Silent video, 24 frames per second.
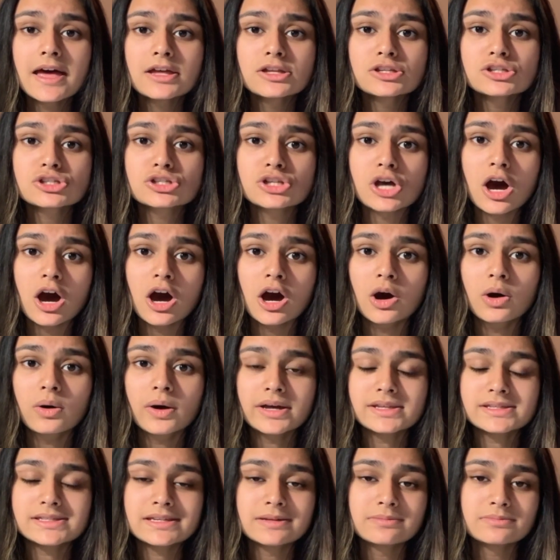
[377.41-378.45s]
So
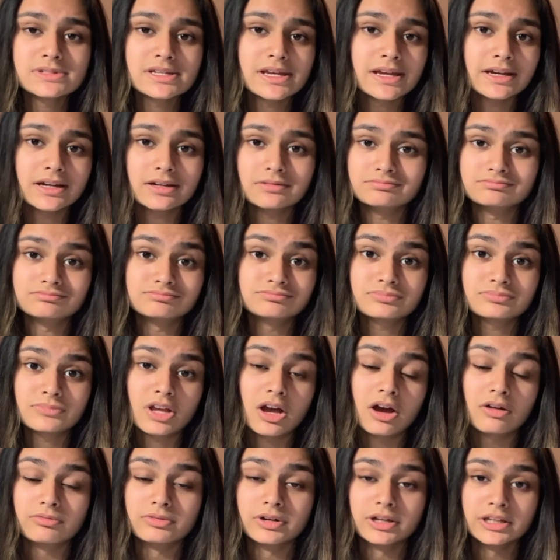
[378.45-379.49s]
it seems like
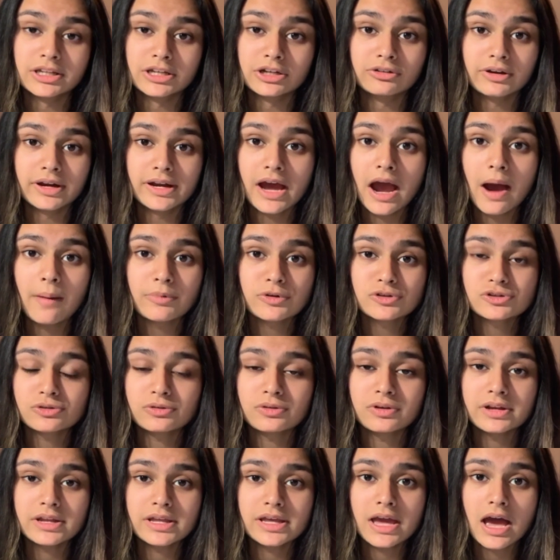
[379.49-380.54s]
a really great
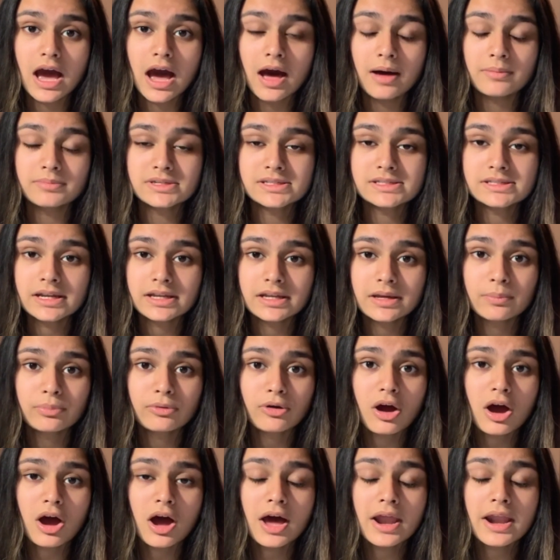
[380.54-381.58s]
opportunity to study
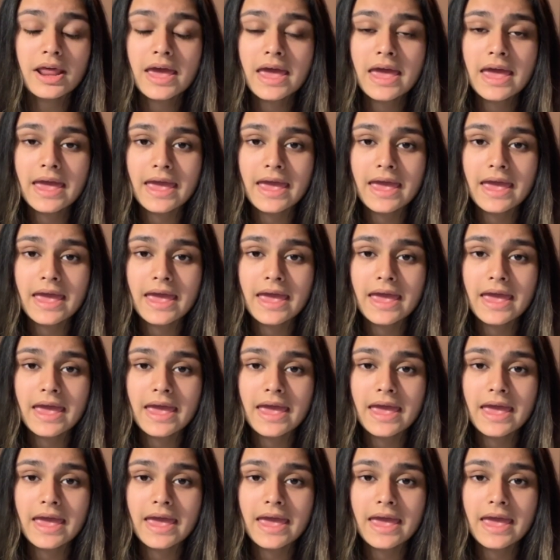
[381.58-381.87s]
abroad.